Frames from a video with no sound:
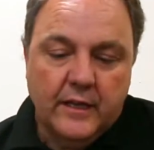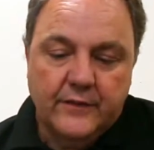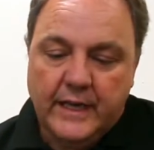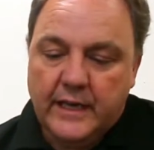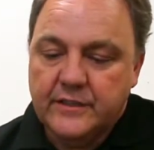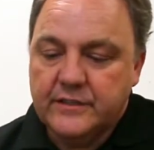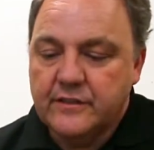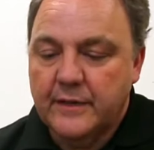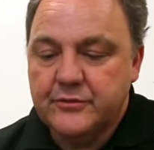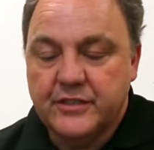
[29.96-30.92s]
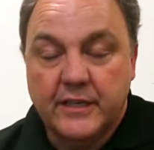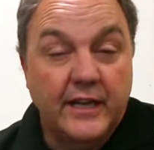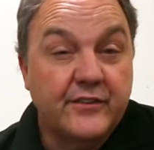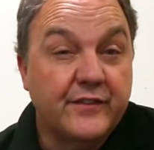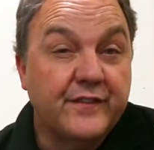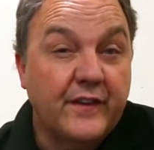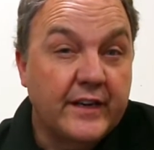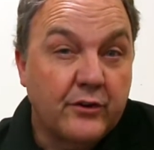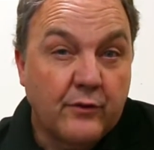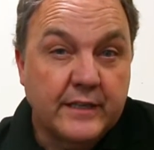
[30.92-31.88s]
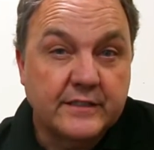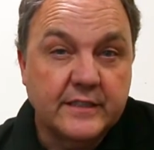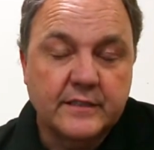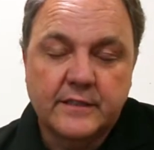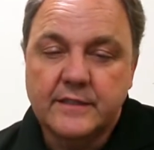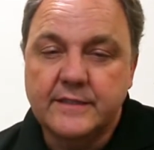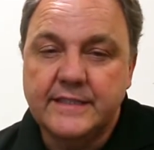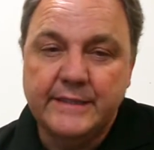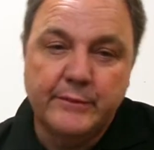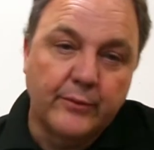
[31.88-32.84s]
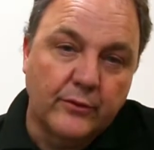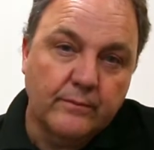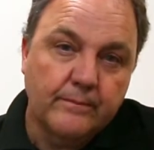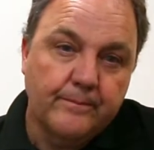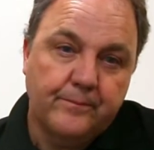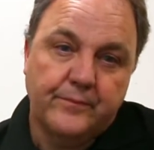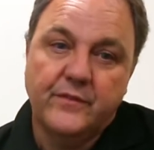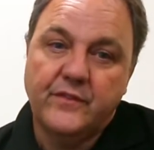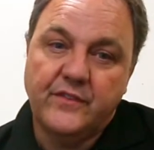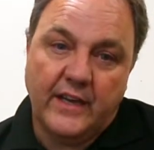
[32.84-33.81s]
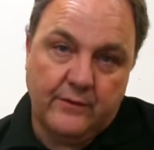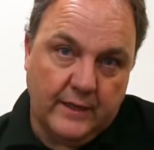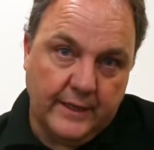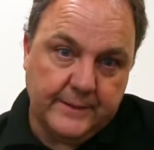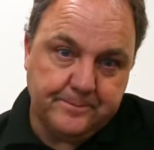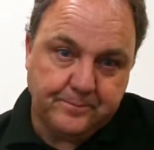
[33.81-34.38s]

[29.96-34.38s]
Giving it a description, it's a fire rated, dimmable downlight